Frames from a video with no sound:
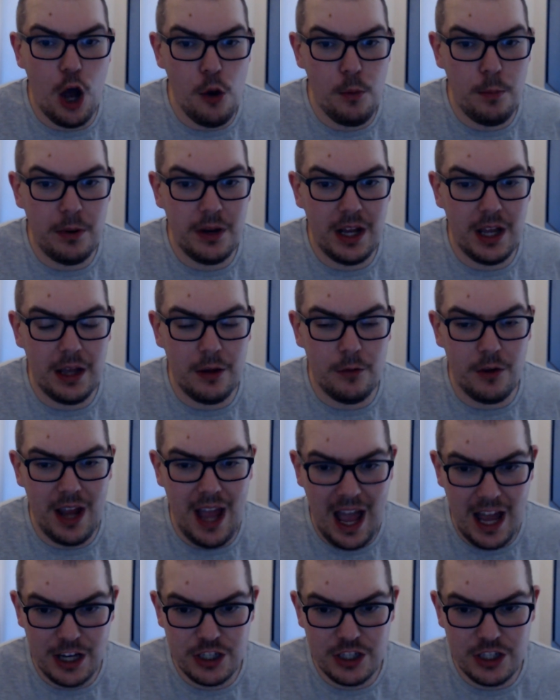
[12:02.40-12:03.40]
opening
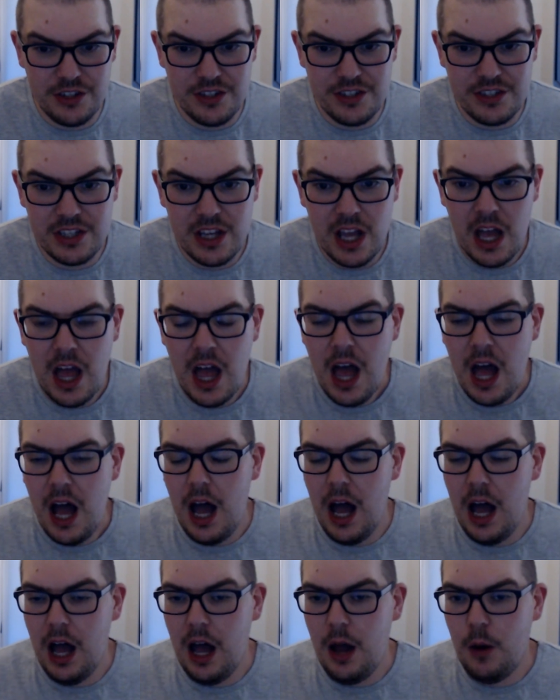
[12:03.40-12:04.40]
reactions
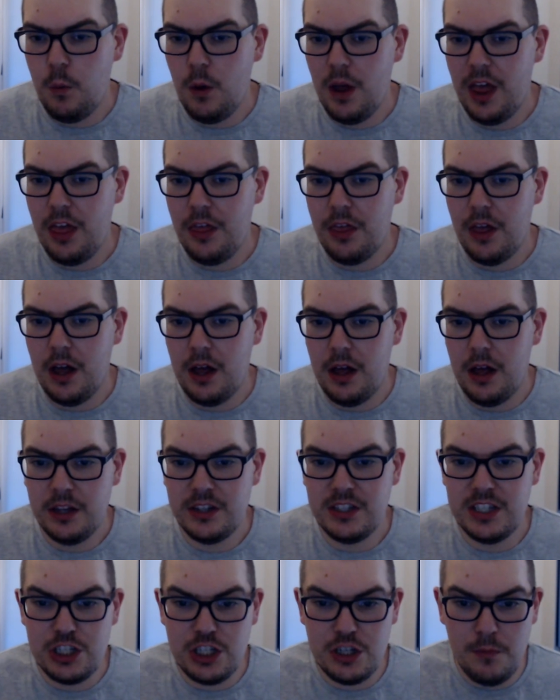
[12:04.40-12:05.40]
uh, with uh,
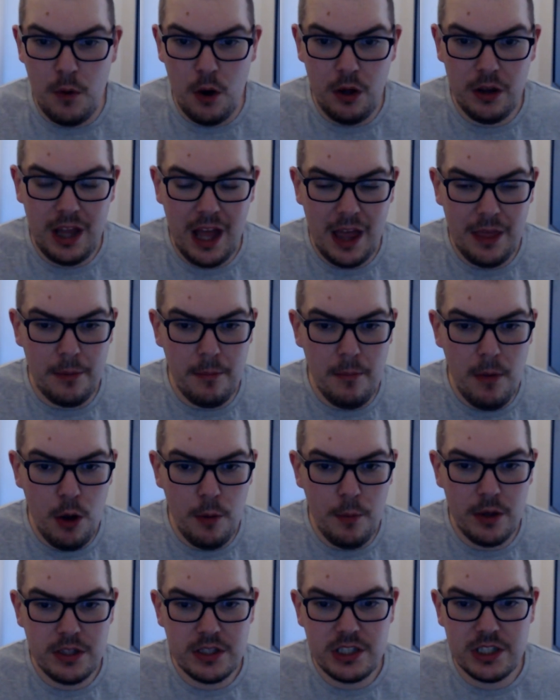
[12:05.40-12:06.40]
Digimon at the
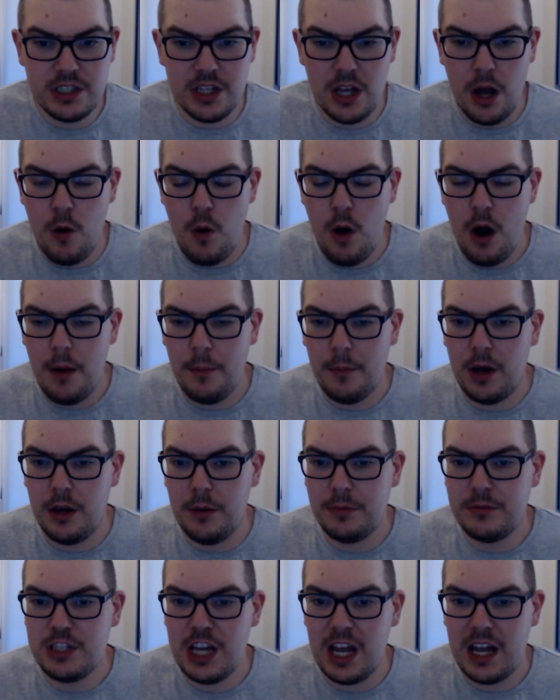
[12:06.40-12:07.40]
moment, so I'm
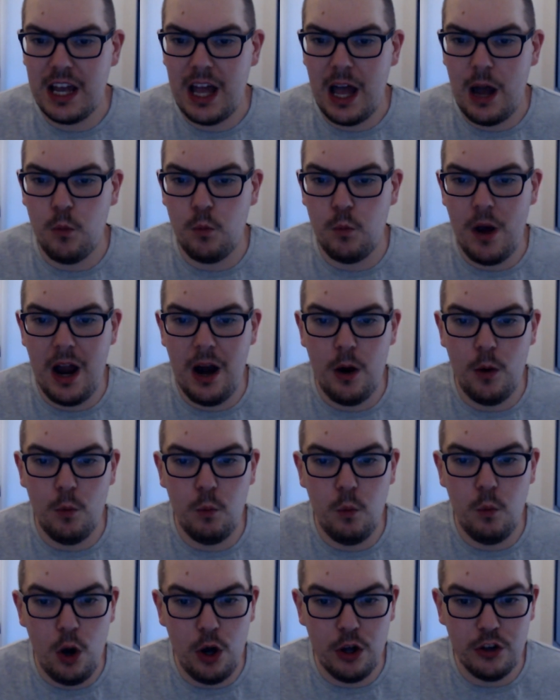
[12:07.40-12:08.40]
going to check out where I
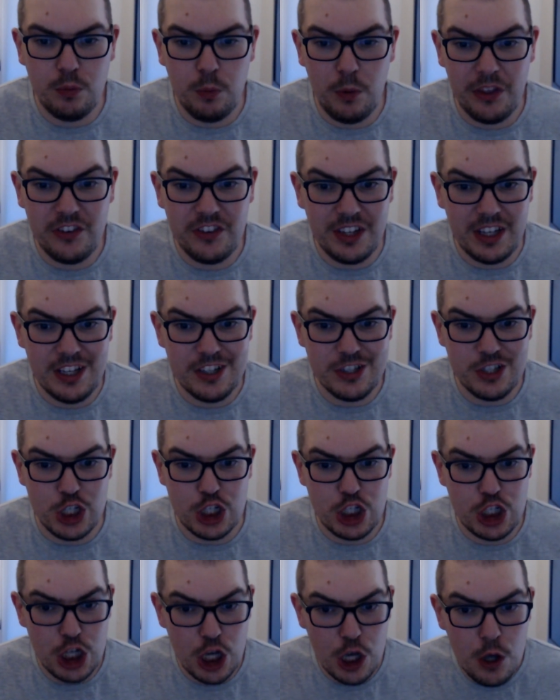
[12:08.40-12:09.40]
was with
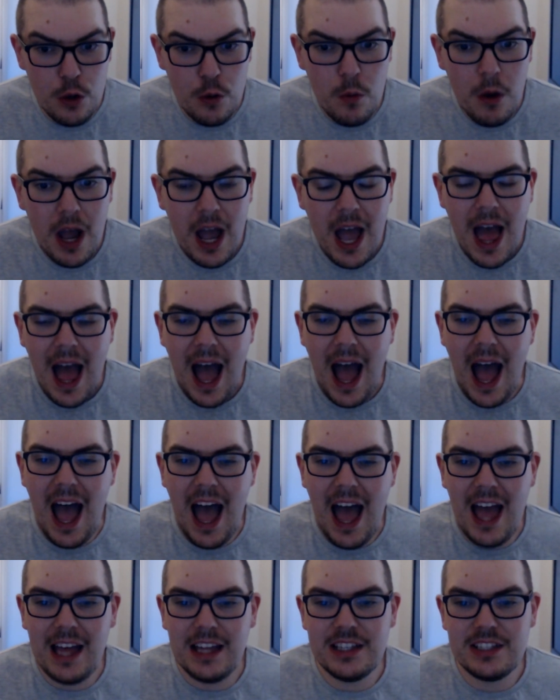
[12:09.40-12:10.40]
season two
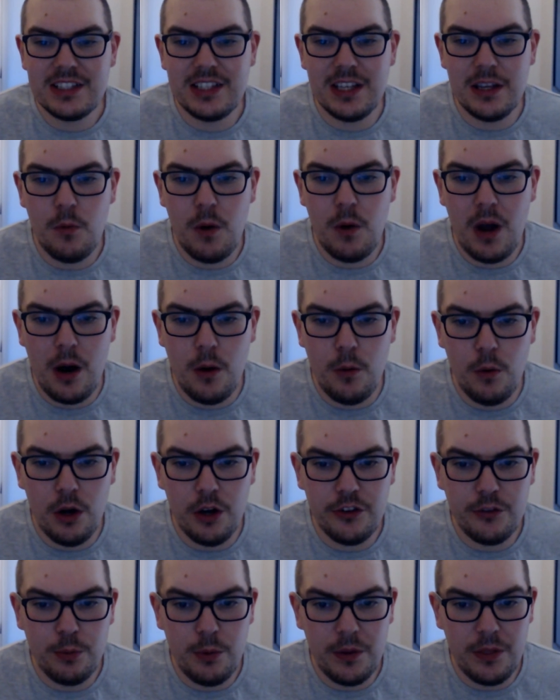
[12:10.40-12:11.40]
and see where I
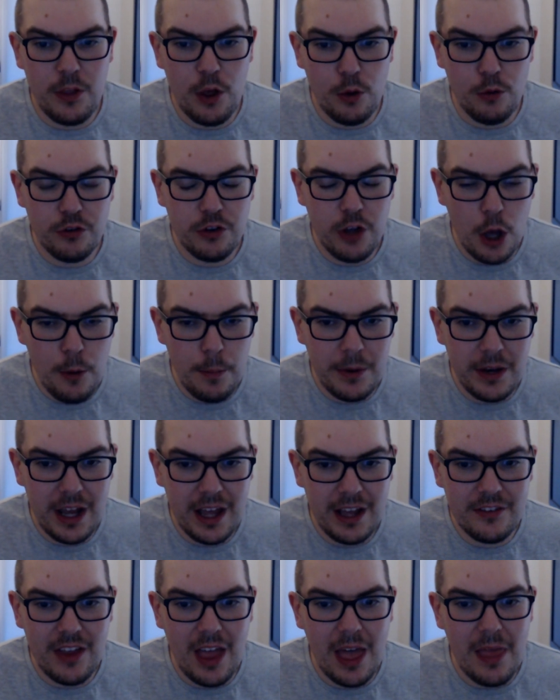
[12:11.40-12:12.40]
was with those
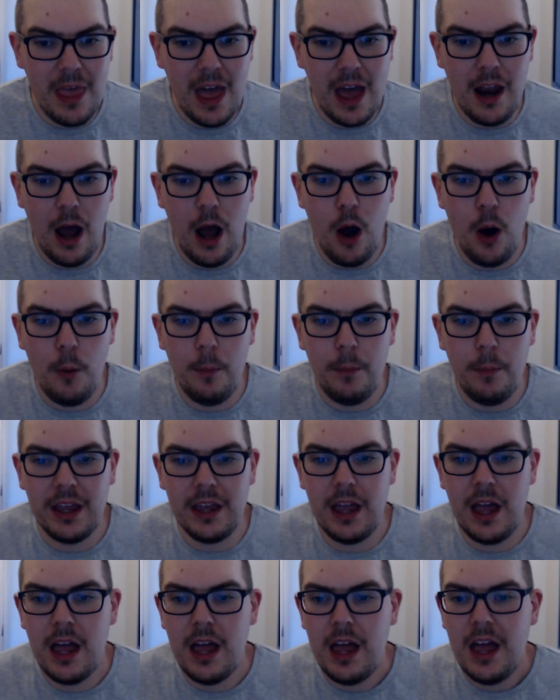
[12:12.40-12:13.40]
openings, and then I'll
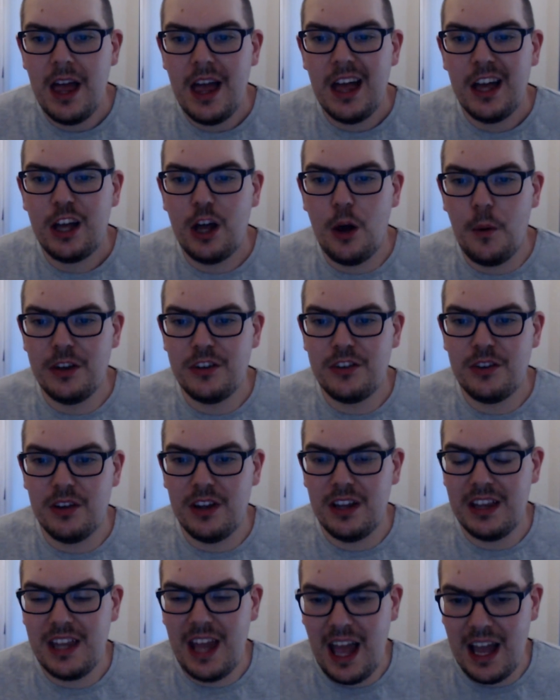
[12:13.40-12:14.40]
be going to the
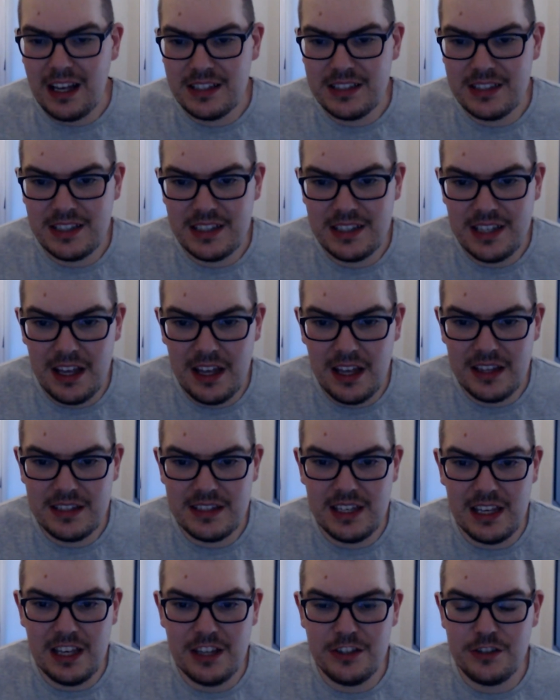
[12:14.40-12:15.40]
next se
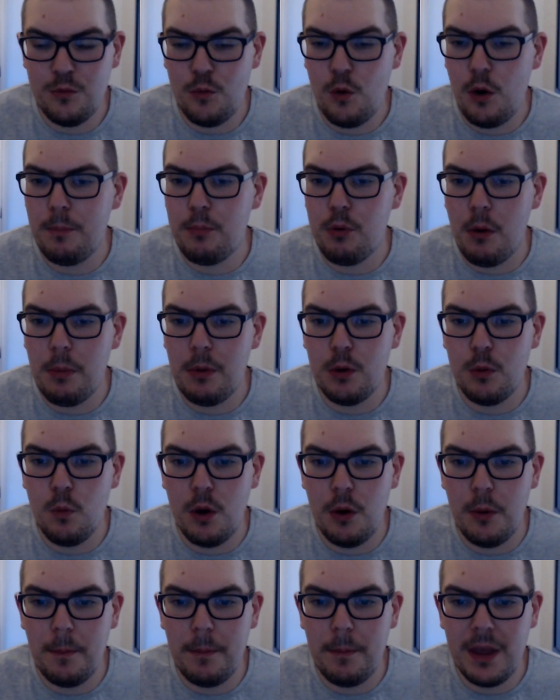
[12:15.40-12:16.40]
season, what probably
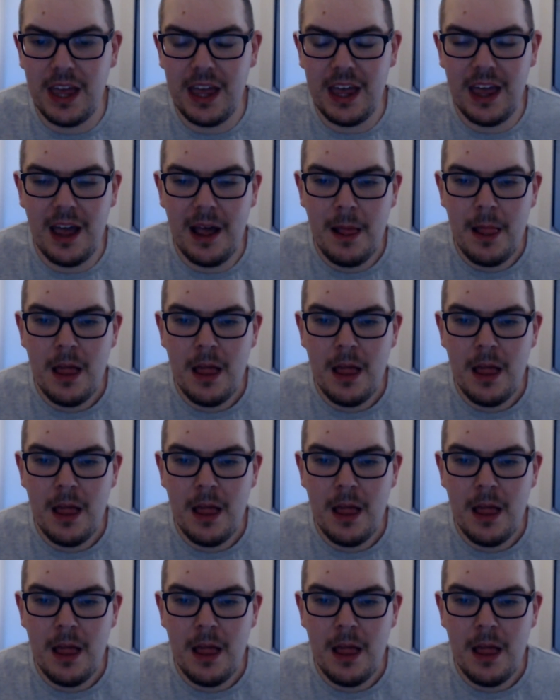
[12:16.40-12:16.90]
will be